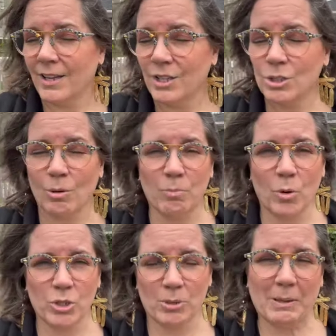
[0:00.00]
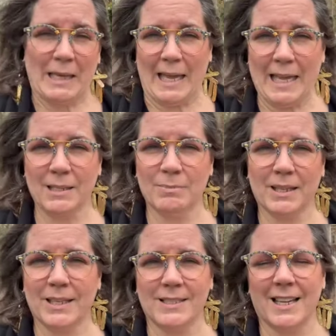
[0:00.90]
to a Porsche Macan
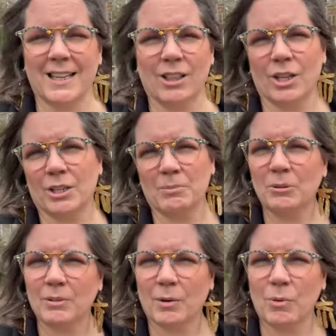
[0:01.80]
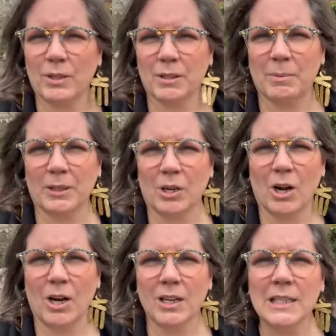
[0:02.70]
because I had a long commute. I wanted a better
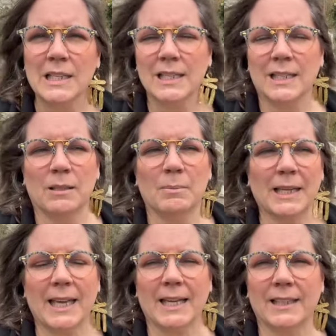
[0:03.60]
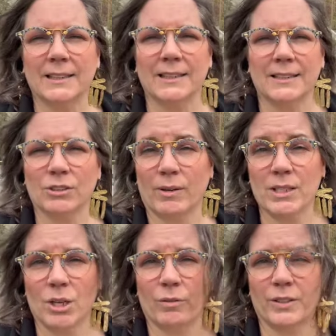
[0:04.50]
car. And the Macan is a great
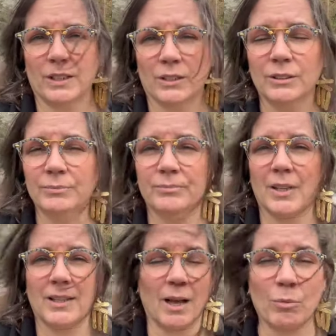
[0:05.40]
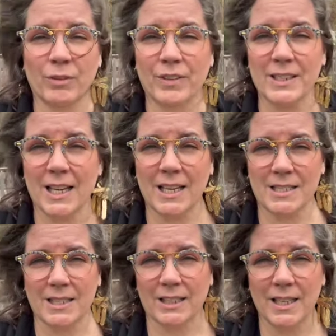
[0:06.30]
tow vehicle, and that worked
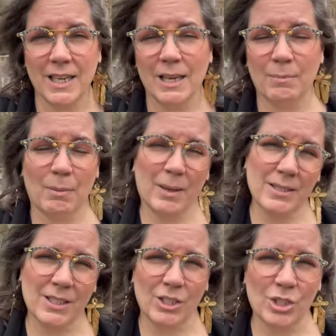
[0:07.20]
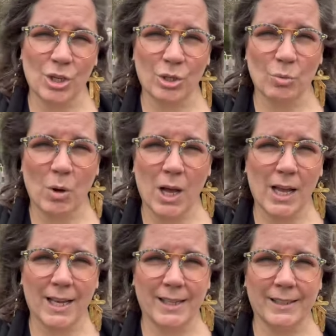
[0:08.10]
fantastic. But Mike's gonna show you
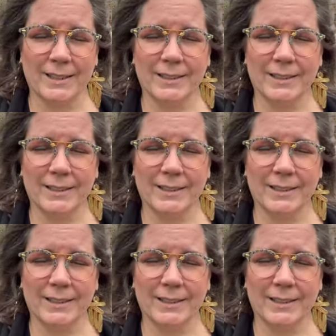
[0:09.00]
why